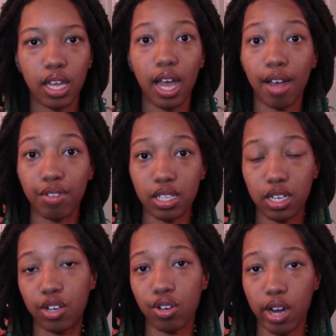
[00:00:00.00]
have the
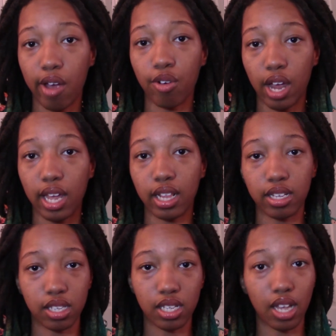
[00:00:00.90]
sticker now, right,
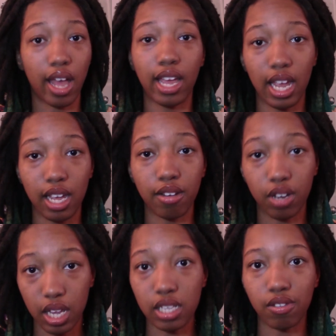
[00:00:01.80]
that says I hate
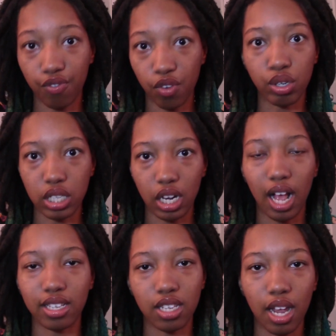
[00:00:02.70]
his first and
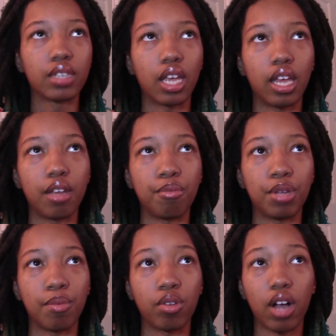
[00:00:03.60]
last name, and
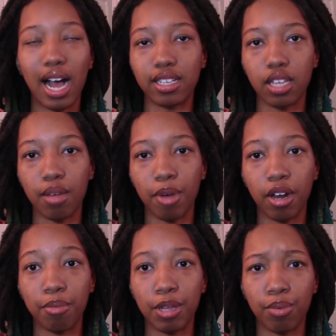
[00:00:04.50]
people are asking about
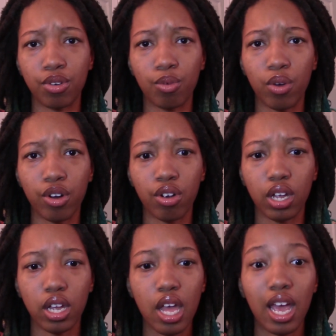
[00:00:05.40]
it, people are
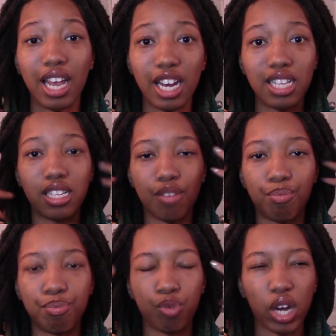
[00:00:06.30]
wondering, and
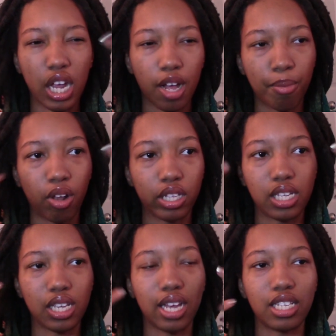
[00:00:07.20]
in bringing up all
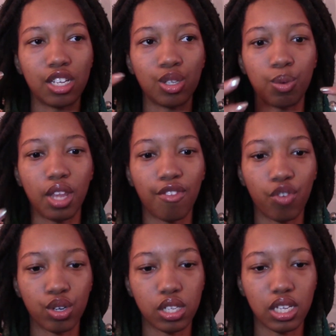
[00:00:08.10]
these ideas when they
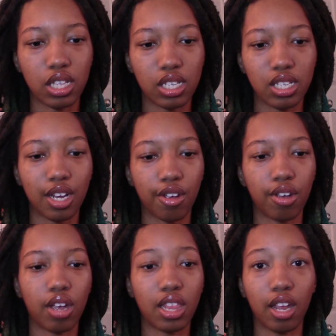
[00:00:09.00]
first see the
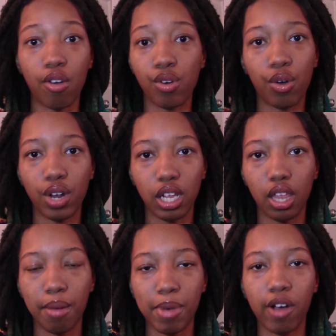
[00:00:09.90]
sticker and they don't know
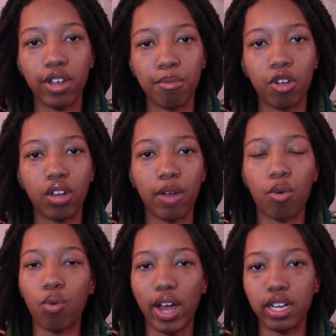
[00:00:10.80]
anything about him, they're like,
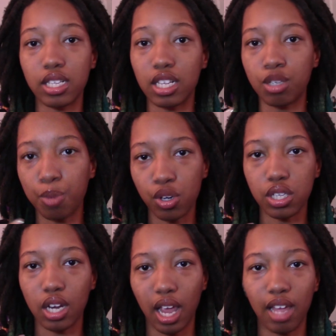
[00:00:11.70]
well, why does this
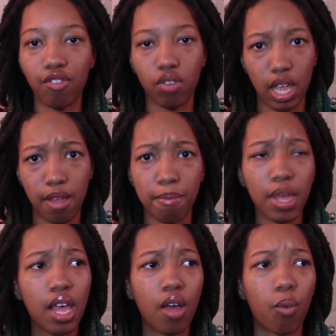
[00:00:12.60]
person hate him?
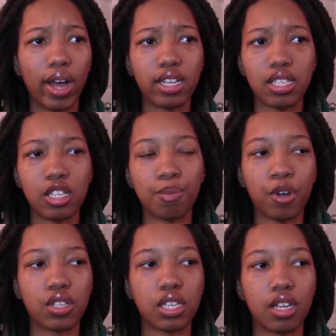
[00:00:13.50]
Why does this
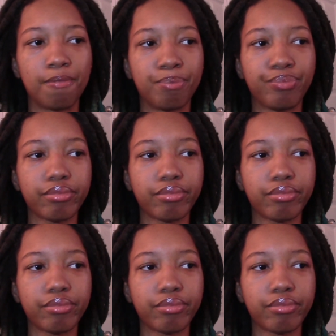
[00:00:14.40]
person